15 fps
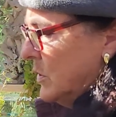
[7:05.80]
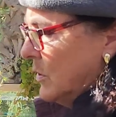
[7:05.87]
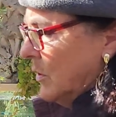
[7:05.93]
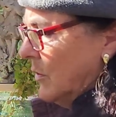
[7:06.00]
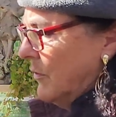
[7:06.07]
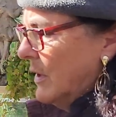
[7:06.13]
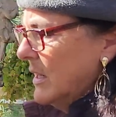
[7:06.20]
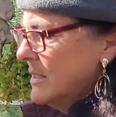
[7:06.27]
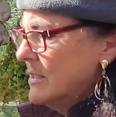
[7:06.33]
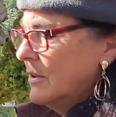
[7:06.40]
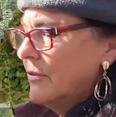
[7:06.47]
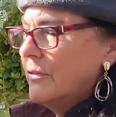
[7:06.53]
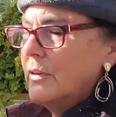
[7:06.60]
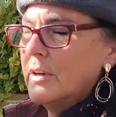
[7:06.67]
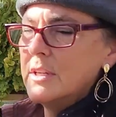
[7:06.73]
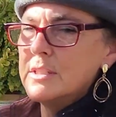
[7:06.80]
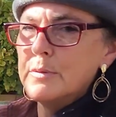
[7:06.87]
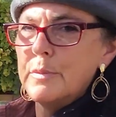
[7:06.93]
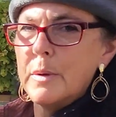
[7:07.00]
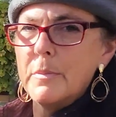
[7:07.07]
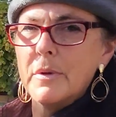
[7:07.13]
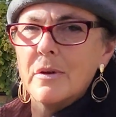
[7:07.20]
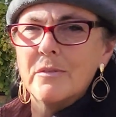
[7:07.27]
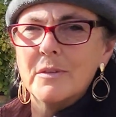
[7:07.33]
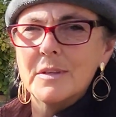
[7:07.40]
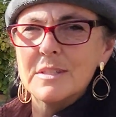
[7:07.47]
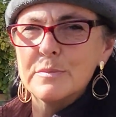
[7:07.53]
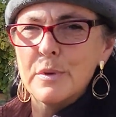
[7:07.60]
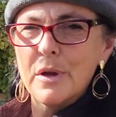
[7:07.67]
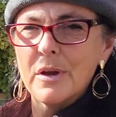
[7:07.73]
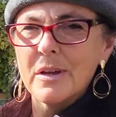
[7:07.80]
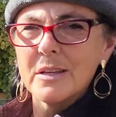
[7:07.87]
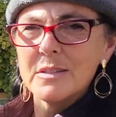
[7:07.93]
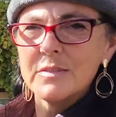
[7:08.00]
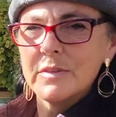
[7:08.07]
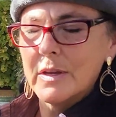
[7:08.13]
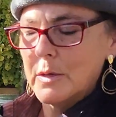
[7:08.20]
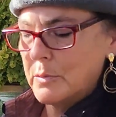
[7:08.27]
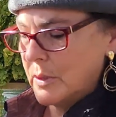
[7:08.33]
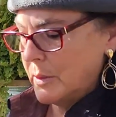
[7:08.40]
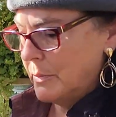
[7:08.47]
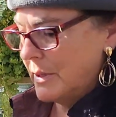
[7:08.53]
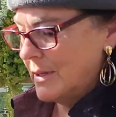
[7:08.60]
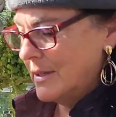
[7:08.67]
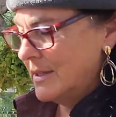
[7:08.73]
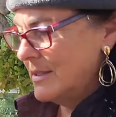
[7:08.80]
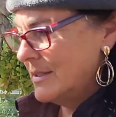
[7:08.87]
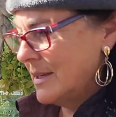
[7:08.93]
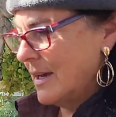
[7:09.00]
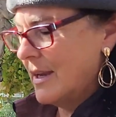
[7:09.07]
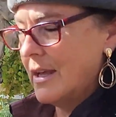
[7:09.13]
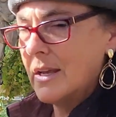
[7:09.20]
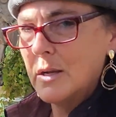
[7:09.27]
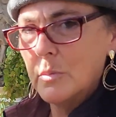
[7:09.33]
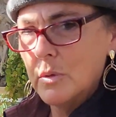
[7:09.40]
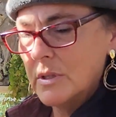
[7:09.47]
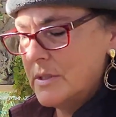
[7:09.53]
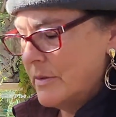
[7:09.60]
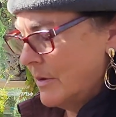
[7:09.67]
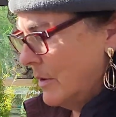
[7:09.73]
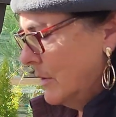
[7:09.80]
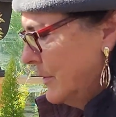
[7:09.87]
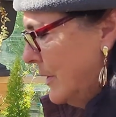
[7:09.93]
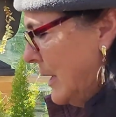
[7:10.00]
So a foxtail fern is a member of the asparagus family, but it is not edible. It's all